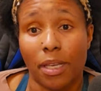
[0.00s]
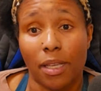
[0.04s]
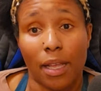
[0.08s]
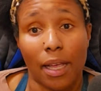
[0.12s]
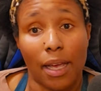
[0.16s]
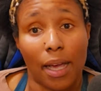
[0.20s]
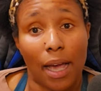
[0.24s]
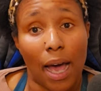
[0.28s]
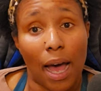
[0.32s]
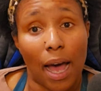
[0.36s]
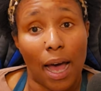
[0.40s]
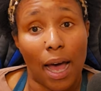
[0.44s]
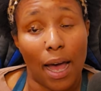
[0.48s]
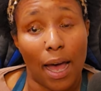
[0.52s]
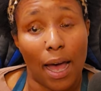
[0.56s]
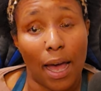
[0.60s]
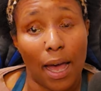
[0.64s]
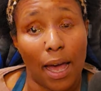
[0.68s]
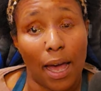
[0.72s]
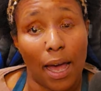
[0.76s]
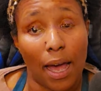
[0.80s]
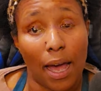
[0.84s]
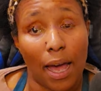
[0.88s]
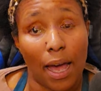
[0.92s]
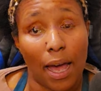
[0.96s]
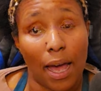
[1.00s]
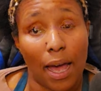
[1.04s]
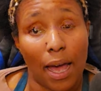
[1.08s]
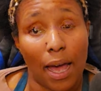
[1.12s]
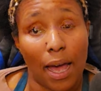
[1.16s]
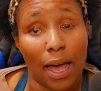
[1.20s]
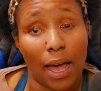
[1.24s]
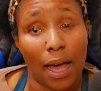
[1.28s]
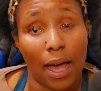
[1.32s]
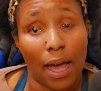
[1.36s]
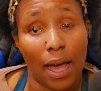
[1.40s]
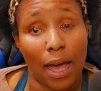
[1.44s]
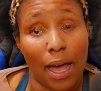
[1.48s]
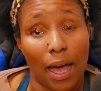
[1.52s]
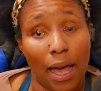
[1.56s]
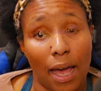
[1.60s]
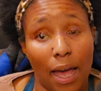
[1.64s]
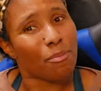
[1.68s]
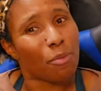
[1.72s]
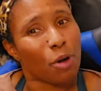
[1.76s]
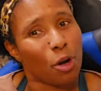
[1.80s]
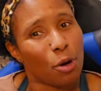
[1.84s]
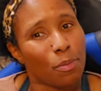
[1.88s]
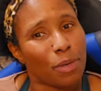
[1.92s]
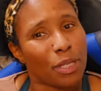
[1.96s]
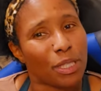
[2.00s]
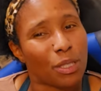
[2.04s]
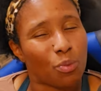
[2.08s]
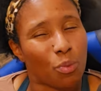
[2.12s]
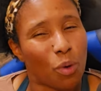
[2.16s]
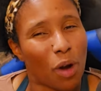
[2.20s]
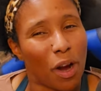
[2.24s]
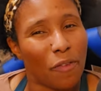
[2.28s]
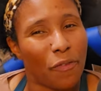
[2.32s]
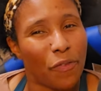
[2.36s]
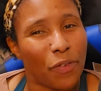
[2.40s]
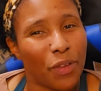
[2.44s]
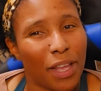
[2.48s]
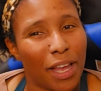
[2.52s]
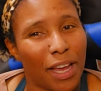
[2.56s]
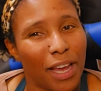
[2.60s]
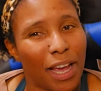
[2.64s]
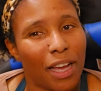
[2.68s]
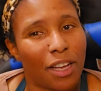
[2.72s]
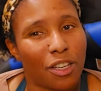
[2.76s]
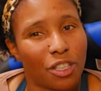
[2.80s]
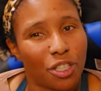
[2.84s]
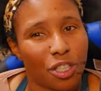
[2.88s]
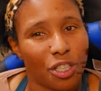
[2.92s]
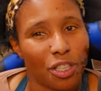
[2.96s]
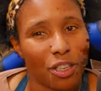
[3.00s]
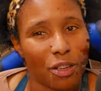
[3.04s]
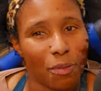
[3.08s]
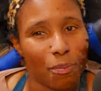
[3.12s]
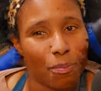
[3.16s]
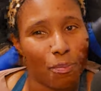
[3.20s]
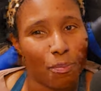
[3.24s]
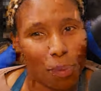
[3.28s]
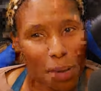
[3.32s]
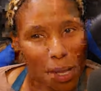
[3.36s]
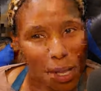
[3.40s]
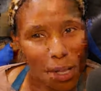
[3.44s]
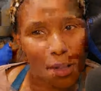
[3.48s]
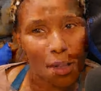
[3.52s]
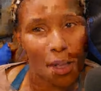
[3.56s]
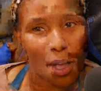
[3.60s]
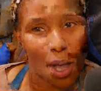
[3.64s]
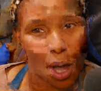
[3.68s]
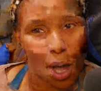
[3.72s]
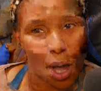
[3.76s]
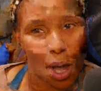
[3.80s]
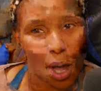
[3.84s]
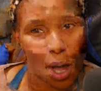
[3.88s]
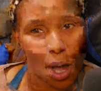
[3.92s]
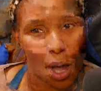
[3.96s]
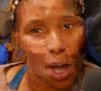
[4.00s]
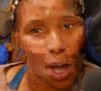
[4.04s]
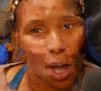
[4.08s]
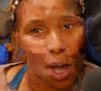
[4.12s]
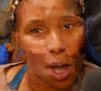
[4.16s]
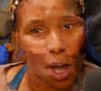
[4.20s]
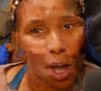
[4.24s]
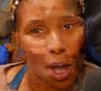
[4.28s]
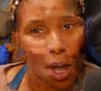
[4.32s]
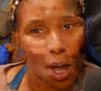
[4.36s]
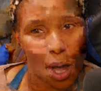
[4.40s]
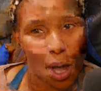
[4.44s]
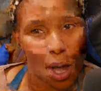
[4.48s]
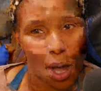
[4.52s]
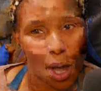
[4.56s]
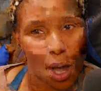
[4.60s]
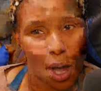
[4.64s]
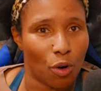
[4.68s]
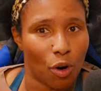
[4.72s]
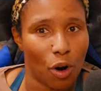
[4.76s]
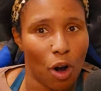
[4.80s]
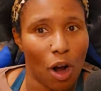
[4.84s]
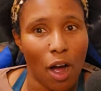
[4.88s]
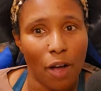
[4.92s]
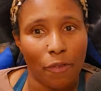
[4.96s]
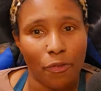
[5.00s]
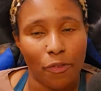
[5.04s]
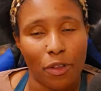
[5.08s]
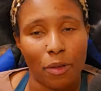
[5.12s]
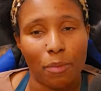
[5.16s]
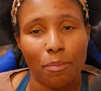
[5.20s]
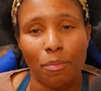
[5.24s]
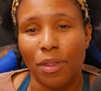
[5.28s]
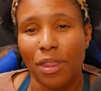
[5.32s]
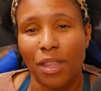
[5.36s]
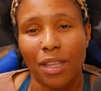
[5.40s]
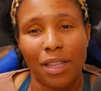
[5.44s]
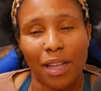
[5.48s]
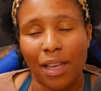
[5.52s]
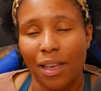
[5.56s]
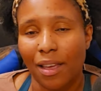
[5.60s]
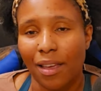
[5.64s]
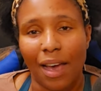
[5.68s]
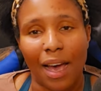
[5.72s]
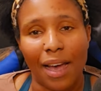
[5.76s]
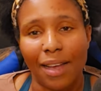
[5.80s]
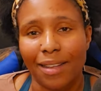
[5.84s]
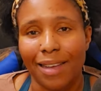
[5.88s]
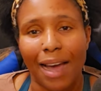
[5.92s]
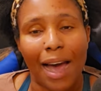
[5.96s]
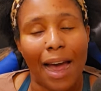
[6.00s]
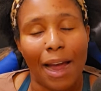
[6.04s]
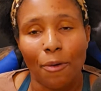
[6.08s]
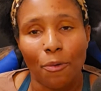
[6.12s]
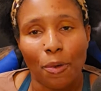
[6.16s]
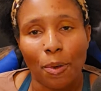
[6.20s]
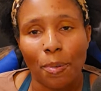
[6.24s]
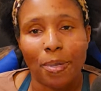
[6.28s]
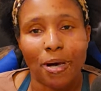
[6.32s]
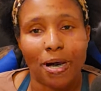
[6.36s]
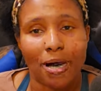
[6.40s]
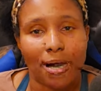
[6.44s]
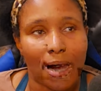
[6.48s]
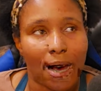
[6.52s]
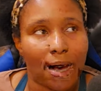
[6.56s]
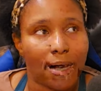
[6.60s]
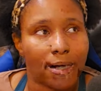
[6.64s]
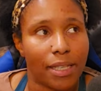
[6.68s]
Like I I've had moments where I feel like I should have been going to the restroom more often, but then I, I, I remedy that.